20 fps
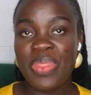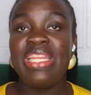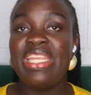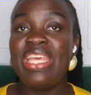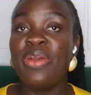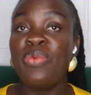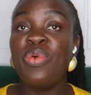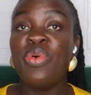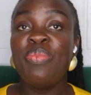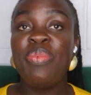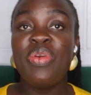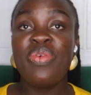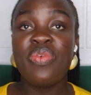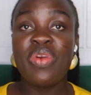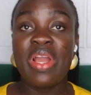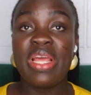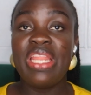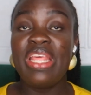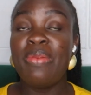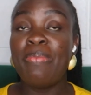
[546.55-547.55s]
They will be
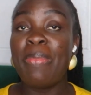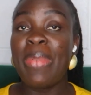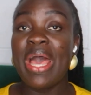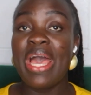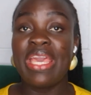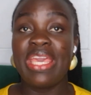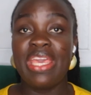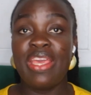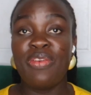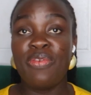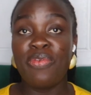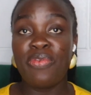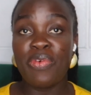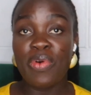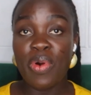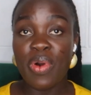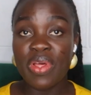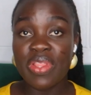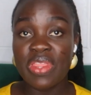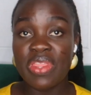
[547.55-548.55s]
running back and
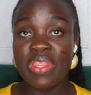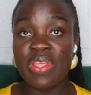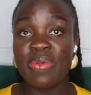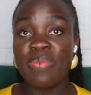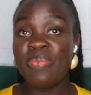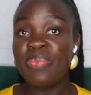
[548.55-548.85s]
forth,